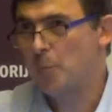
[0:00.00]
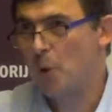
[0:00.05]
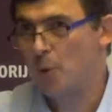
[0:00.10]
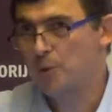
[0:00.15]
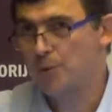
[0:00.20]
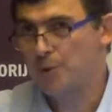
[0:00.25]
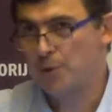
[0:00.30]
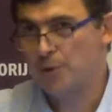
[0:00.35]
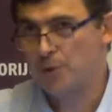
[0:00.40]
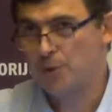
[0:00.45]

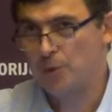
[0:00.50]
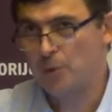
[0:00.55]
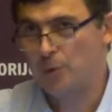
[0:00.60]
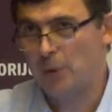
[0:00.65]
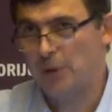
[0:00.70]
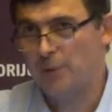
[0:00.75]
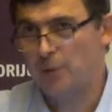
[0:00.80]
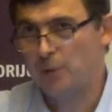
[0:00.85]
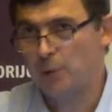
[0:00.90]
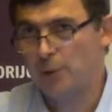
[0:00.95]

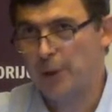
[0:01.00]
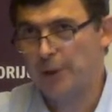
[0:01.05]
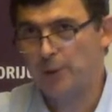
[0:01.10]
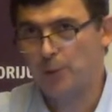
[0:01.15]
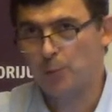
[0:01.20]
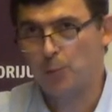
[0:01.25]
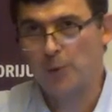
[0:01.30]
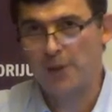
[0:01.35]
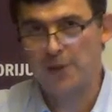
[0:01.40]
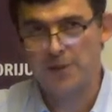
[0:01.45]
exposes to
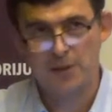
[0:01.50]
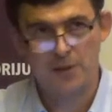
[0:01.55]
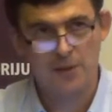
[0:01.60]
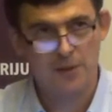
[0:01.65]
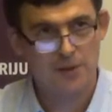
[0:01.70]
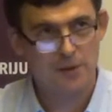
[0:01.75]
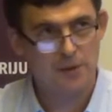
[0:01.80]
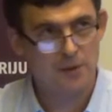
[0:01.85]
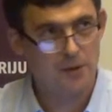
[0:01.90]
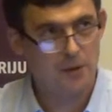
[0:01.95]
even greater
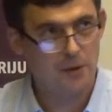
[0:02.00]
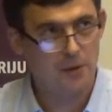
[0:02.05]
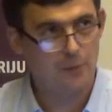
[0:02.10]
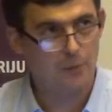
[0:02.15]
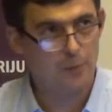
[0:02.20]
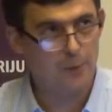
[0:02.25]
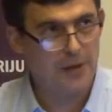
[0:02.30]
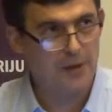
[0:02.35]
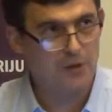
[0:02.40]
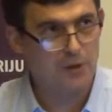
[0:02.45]

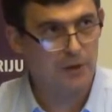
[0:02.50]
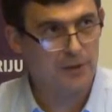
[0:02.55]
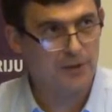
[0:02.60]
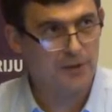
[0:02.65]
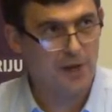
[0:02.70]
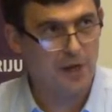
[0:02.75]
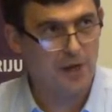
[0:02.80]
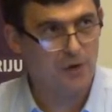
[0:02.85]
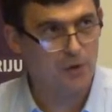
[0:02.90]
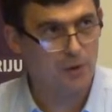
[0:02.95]
risks of
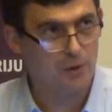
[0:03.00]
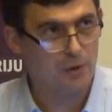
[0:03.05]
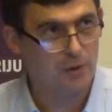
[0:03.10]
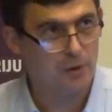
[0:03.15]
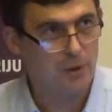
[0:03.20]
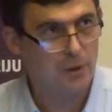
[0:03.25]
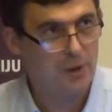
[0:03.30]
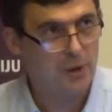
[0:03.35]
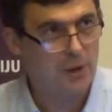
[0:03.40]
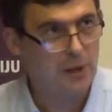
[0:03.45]

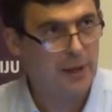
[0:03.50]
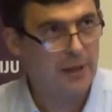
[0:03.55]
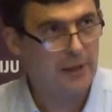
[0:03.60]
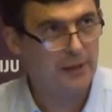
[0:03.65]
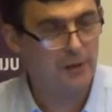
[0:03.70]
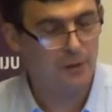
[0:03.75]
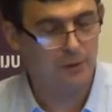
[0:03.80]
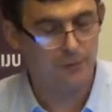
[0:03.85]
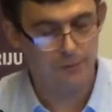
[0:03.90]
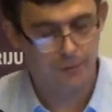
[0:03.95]
racialization
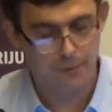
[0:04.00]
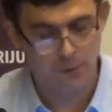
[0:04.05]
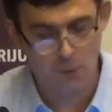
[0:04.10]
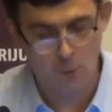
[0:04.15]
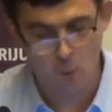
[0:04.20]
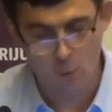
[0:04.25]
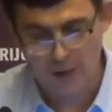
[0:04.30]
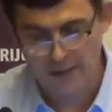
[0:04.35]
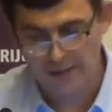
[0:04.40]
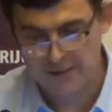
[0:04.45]
and
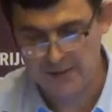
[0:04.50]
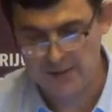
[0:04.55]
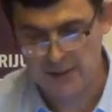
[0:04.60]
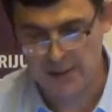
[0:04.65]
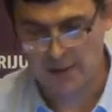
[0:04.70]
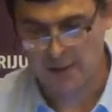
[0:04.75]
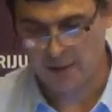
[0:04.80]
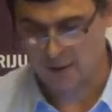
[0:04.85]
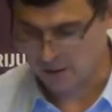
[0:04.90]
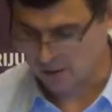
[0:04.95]
of
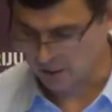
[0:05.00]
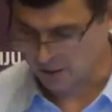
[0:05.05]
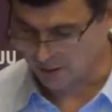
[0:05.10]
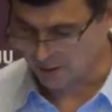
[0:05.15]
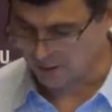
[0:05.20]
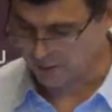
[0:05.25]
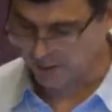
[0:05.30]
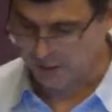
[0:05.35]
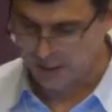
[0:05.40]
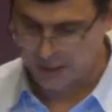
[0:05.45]
whitening
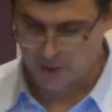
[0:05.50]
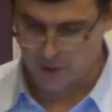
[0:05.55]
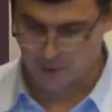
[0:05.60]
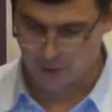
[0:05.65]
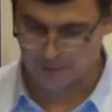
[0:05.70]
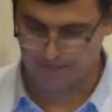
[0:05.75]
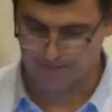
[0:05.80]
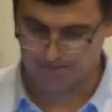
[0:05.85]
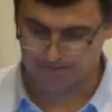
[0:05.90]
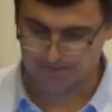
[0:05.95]

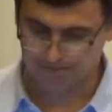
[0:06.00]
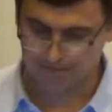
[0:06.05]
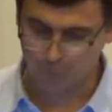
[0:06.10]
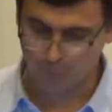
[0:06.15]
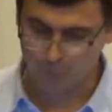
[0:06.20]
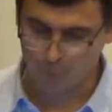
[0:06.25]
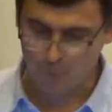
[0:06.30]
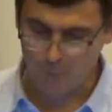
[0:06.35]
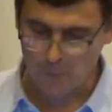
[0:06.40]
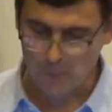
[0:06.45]
the nation.
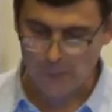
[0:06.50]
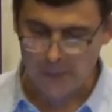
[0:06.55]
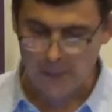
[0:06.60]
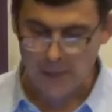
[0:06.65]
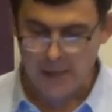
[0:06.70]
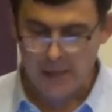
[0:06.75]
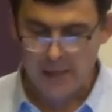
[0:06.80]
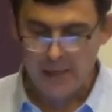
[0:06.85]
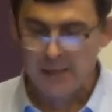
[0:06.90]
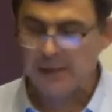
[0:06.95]

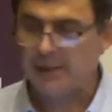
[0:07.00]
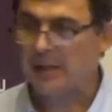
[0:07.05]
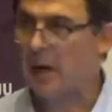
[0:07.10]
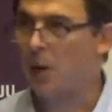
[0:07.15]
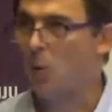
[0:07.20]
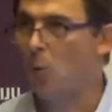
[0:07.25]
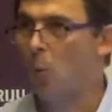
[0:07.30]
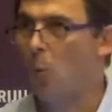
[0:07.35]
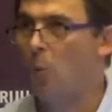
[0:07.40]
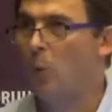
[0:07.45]

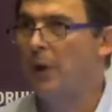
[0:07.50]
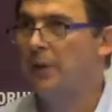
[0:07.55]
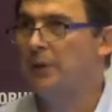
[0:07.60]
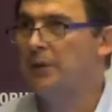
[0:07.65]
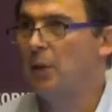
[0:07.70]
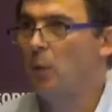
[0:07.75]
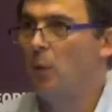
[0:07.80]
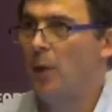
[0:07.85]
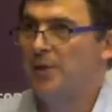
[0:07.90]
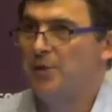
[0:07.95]
Now,
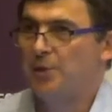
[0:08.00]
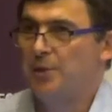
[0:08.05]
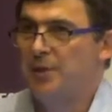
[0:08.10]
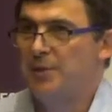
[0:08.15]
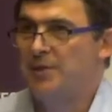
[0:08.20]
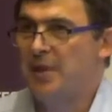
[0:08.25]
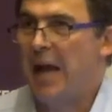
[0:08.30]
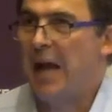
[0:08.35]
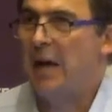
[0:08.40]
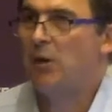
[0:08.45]
one
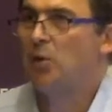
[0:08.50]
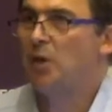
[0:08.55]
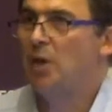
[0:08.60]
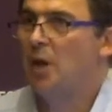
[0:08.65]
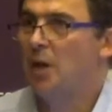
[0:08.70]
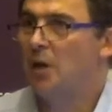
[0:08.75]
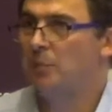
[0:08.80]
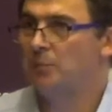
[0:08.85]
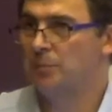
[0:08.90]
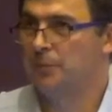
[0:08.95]
question is,
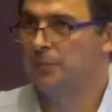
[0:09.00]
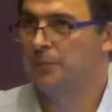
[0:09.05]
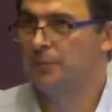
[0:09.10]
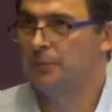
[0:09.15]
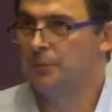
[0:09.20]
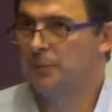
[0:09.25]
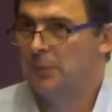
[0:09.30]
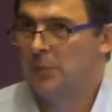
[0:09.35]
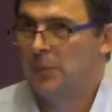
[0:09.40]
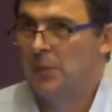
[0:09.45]
how
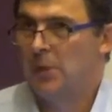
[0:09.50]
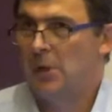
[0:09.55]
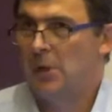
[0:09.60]
come